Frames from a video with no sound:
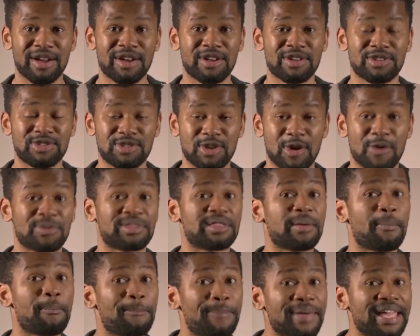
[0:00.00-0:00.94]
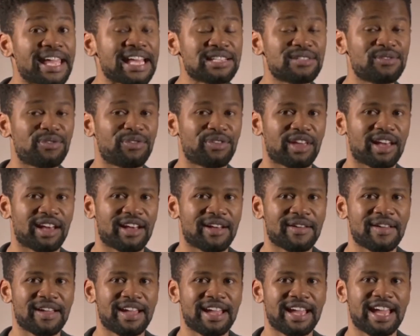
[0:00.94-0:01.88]
So the biggest fear
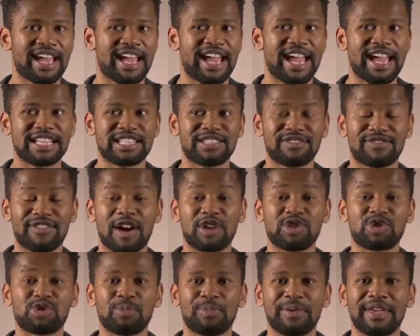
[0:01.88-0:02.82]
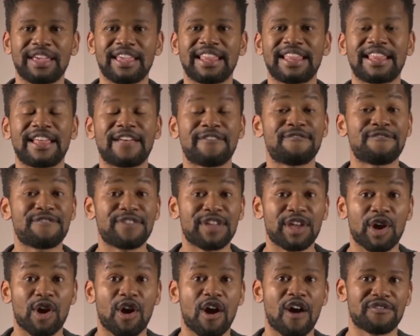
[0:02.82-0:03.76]
is found to be a
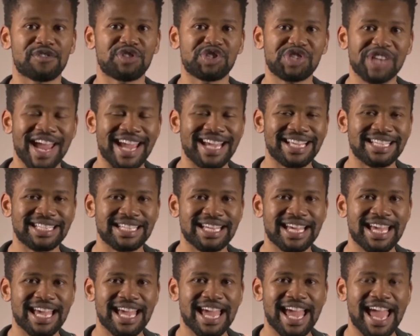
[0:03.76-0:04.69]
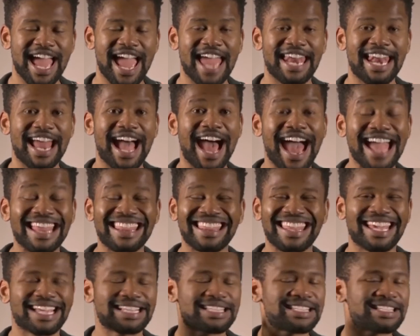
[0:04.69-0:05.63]
fear of change. And I
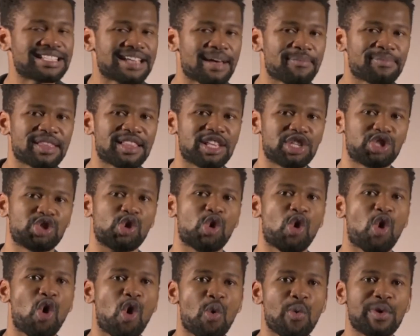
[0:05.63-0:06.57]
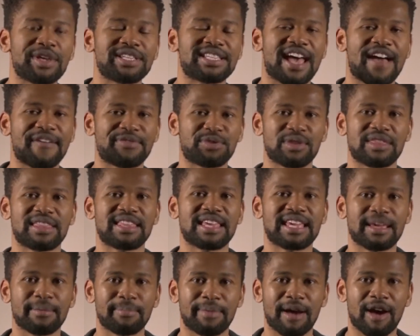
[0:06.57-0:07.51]
think it's something that you always have to
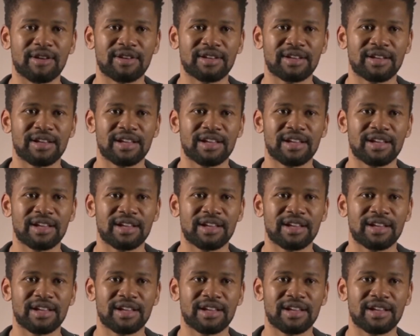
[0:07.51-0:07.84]
think about.